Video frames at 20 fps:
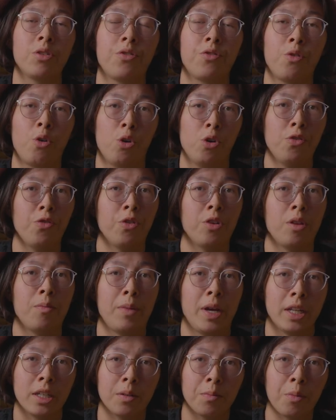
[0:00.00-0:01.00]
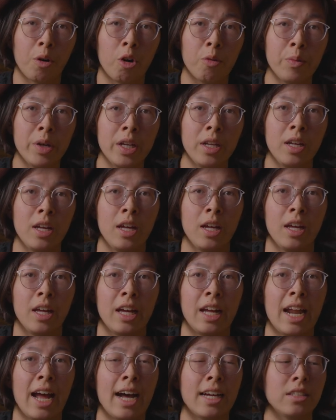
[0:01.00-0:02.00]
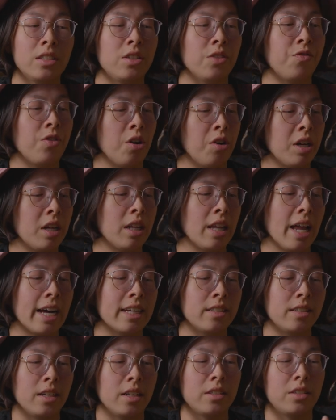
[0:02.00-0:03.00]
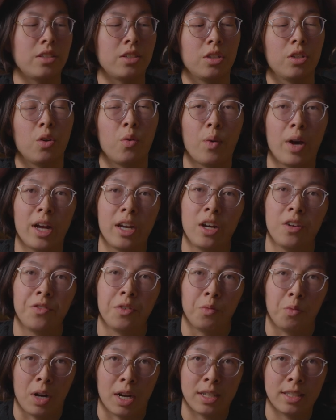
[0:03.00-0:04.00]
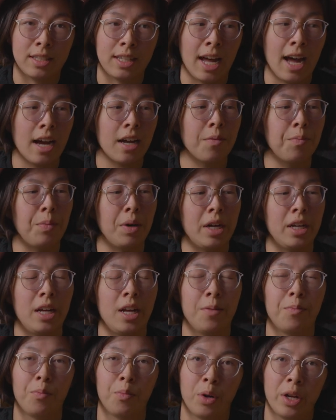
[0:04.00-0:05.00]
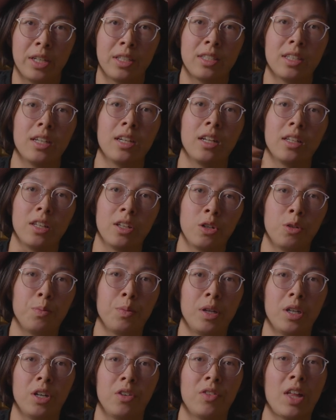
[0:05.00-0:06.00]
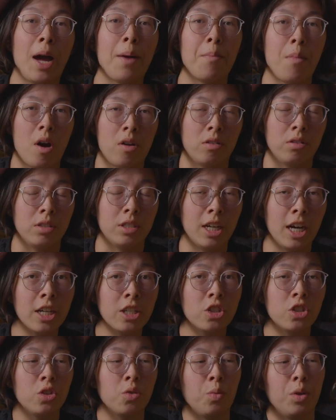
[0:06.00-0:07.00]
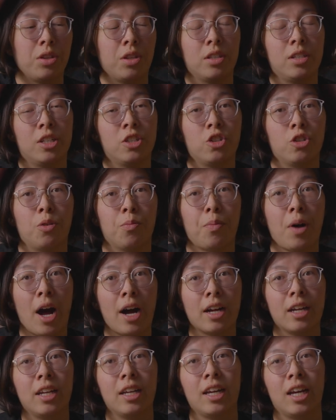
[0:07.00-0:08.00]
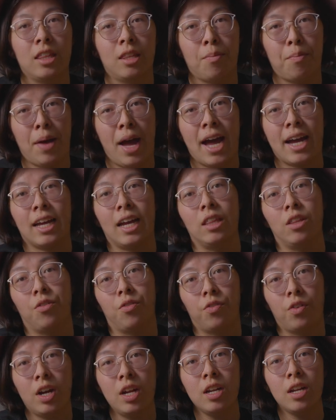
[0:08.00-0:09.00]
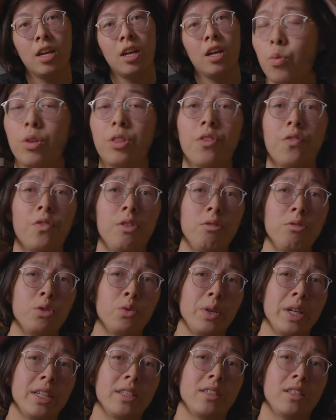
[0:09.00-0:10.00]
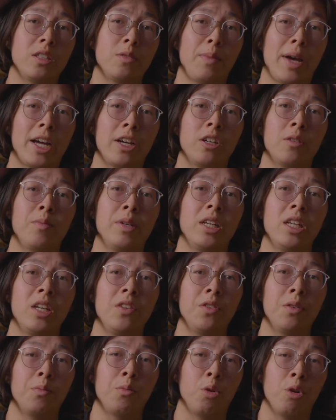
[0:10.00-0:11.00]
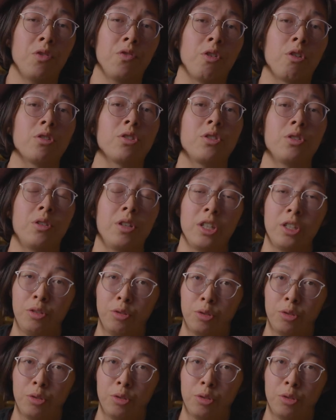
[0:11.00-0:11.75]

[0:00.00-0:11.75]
a 4 for the main compartment. It has the very classic silhouette of a rucksack, but it brings in a little bit of that modern touch with additional pocketing at the back and the front. With a few tweaks, this bag could be even more versatile and